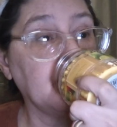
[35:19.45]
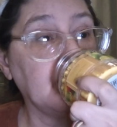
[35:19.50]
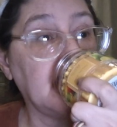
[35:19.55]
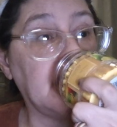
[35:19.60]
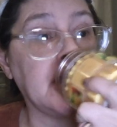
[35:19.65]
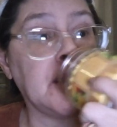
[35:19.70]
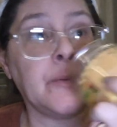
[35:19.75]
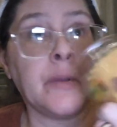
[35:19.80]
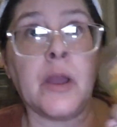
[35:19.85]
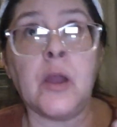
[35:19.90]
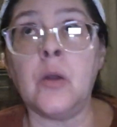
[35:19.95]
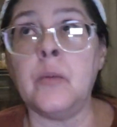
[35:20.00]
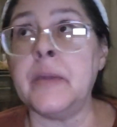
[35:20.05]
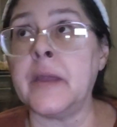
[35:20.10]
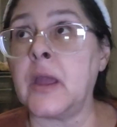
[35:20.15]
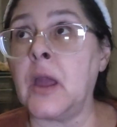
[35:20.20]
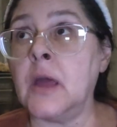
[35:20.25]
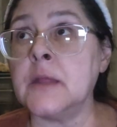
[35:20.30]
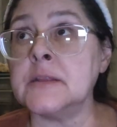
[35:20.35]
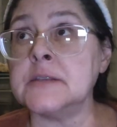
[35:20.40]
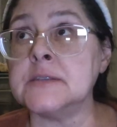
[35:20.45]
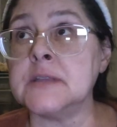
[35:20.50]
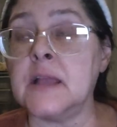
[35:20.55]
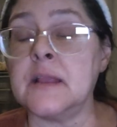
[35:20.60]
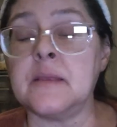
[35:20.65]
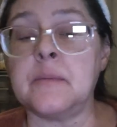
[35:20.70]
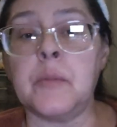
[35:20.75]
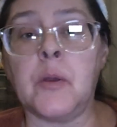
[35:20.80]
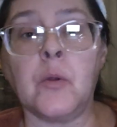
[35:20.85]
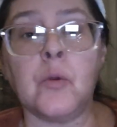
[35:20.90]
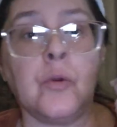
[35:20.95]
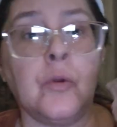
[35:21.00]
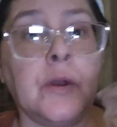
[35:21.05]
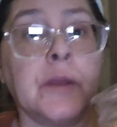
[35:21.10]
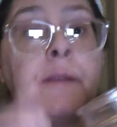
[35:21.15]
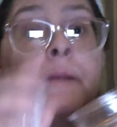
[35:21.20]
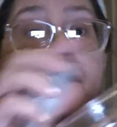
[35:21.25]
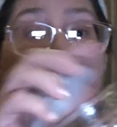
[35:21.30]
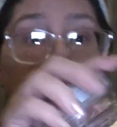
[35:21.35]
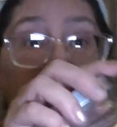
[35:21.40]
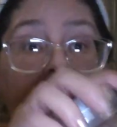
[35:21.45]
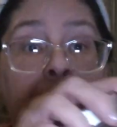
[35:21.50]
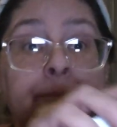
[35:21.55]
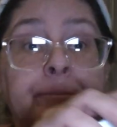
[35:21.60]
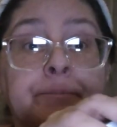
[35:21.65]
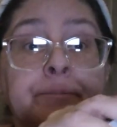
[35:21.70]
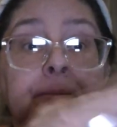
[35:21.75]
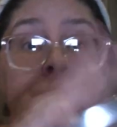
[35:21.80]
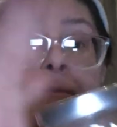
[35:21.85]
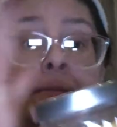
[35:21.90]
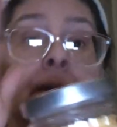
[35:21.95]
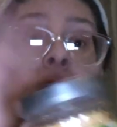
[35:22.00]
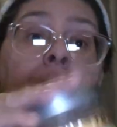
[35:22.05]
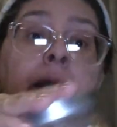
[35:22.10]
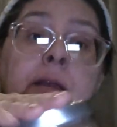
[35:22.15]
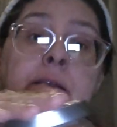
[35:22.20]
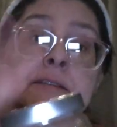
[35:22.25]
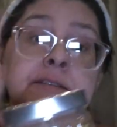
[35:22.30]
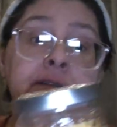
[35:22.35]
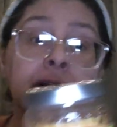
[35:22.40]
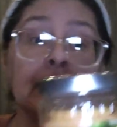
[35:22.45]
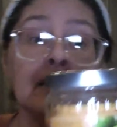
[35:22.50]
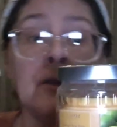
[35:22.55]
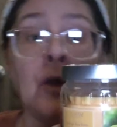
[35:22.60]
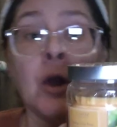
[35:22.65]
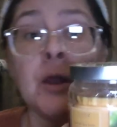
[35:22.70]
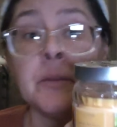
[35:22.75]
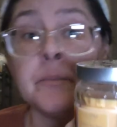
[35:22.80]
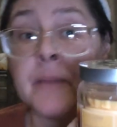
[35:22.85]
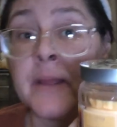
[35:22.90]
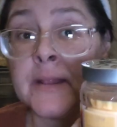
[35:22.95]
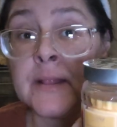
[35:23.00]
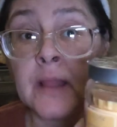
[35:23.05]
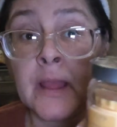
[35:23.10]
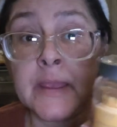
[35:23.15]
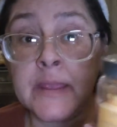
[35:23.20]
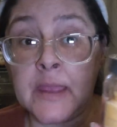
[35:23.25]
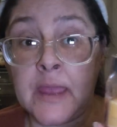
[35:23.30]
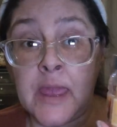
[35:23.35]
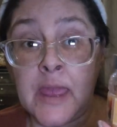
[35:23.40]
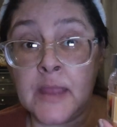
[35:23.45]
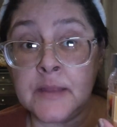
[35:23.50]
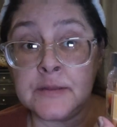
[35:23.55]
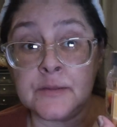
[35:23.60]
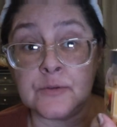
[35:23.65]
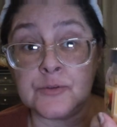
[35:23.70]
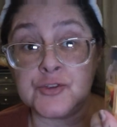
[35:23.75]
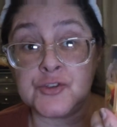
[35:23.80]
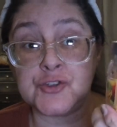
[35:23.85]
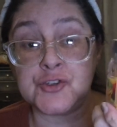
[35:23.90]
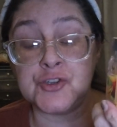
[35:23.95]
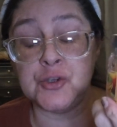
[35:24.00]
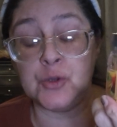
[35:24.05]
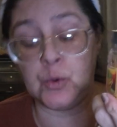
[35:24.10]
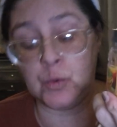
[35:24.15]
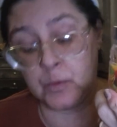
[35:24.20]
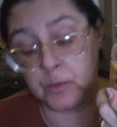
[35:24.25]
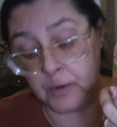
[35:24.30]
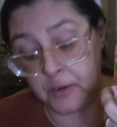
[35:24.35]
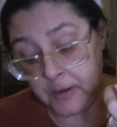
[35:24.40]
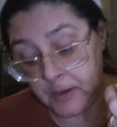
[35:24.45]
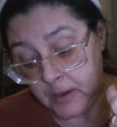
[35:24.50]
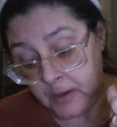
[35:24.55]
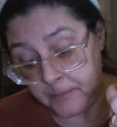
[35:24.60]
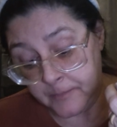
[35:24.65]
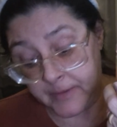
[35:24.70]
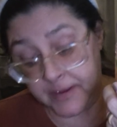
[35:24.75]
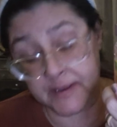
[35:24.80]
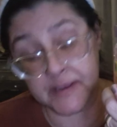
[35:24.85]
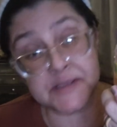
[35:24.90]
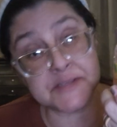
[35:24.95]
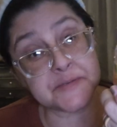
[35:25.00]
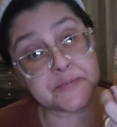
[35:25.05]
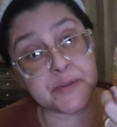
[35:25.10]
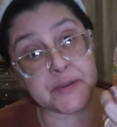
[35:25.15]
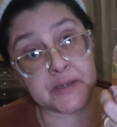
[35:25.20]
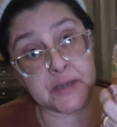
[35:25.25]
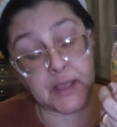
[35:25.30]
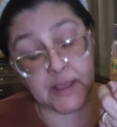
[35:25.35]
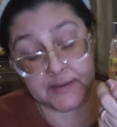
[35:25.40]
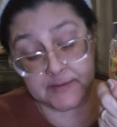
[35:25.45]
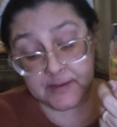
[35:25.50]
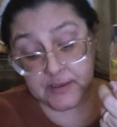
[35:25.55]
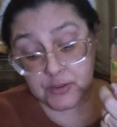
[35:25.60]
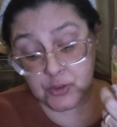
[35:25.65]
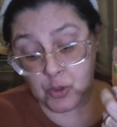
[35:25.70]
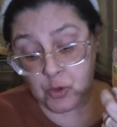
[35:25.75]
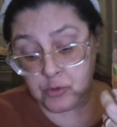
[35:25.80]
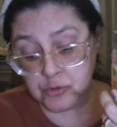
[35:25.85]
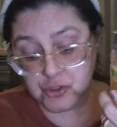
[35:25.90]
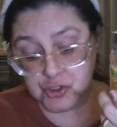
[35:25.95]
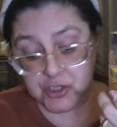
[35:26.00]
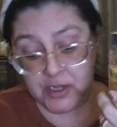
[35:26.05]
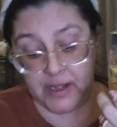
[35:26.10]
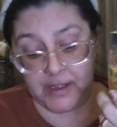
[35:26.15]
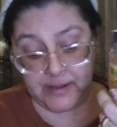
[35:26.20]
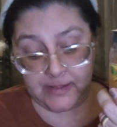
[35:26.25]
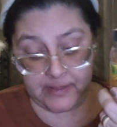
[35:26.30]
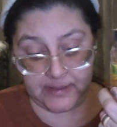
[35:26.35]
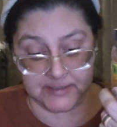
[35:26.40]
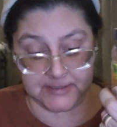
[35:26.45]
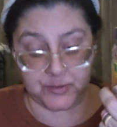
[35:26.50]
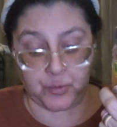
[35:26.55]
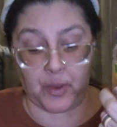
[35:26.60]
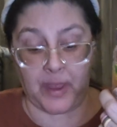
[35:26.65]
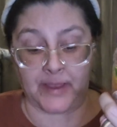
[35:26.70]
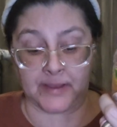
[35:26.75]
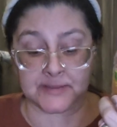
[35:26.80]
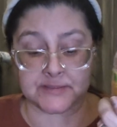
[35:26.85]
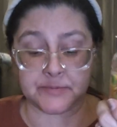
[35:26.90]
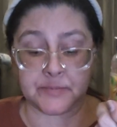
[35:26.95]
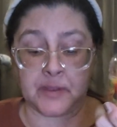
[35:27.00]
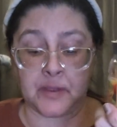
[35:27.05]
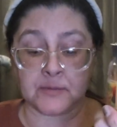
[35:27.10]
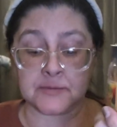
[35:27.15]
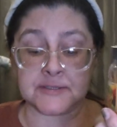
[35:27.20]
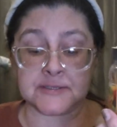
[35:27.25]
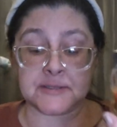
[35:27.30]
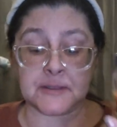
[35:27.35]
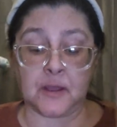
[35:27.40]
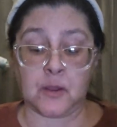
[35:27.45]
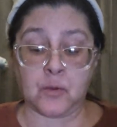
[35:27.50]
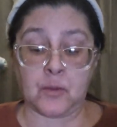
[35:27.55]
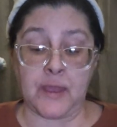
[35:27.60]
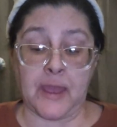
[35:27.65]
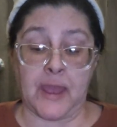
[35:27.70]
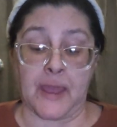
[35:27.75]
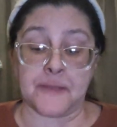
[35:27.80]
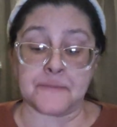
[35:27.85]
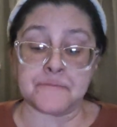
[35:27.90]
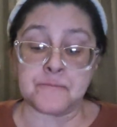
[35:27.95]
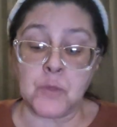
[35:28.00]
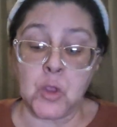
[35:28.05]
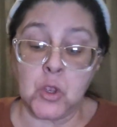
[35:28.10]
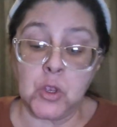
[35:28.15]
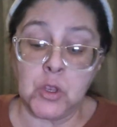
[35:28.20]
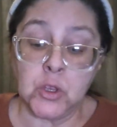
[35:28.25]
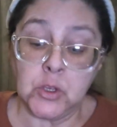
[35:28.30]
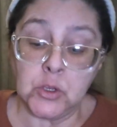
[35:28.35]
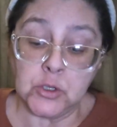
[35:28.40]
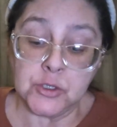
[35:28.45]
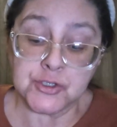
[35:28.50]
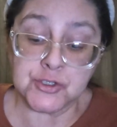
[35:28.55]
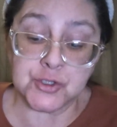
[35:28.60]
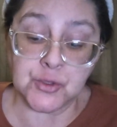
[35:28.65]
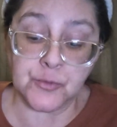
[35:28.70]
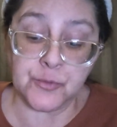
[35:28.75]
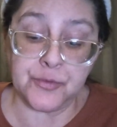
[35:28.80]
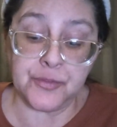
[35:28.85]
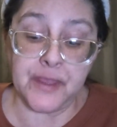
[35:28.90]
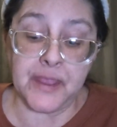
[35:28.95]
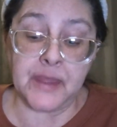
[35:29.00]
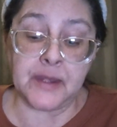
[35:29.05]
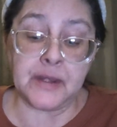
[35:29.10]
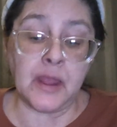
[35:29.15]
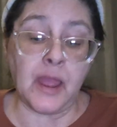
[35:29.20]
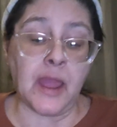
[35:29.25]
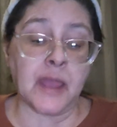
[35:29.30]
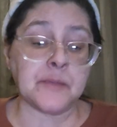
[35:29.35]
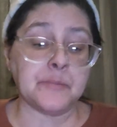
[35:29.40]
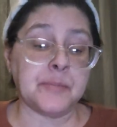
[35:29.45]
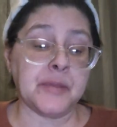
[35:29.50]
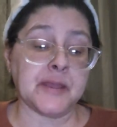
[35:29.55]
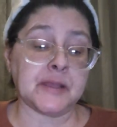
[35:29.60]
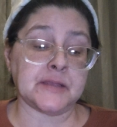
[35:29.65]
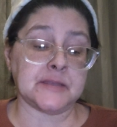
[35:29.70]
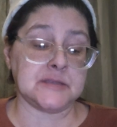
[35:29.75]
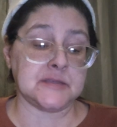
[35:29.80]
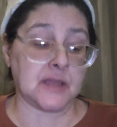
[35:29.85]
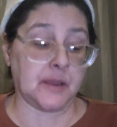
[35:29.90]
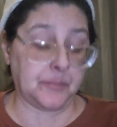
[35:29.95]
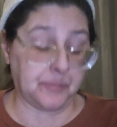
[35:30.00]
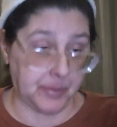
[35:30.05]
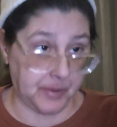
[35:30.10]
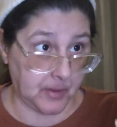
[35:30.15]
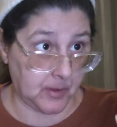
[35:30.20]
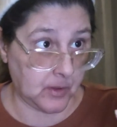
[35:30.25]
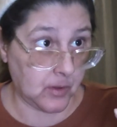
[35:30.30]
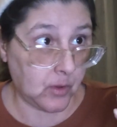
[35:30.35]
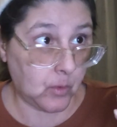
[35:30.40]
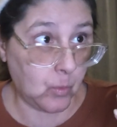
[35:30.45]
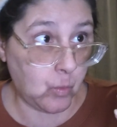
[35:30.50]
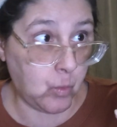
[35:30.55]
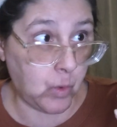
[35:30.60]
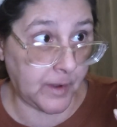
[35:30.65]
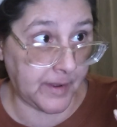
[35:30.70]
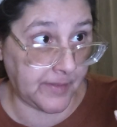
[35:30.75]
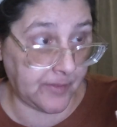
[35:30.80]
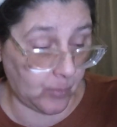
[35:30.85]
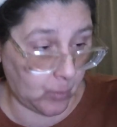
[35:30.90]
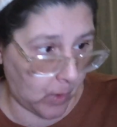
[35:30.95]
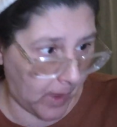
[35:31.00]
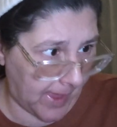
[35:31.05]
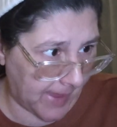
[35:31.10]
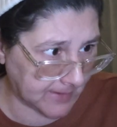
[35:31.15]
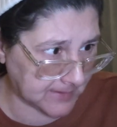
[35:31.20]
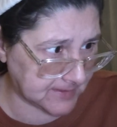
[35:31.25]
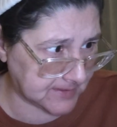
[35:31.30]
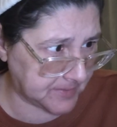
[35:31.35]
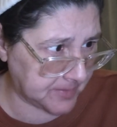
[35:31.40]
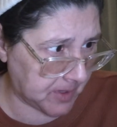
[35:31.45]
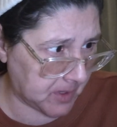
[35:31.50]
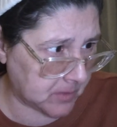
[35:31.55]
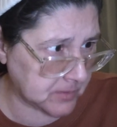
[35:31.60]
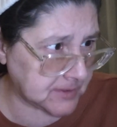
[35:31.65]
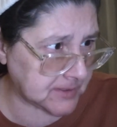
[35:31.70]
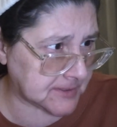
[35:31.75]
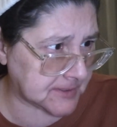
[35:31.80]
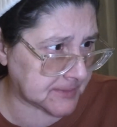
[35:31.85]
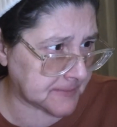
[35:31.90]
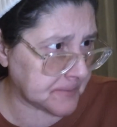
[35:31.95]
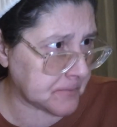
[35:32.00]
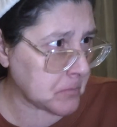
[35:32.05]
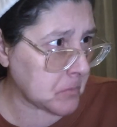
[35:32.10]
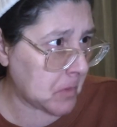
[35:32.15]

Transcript: And he went, oh my God, does that smell good? Yeah. A lot of men like candles too. My husband does. I told you that. He likes wax melts. Okay. So then I picked up one of the wax melts.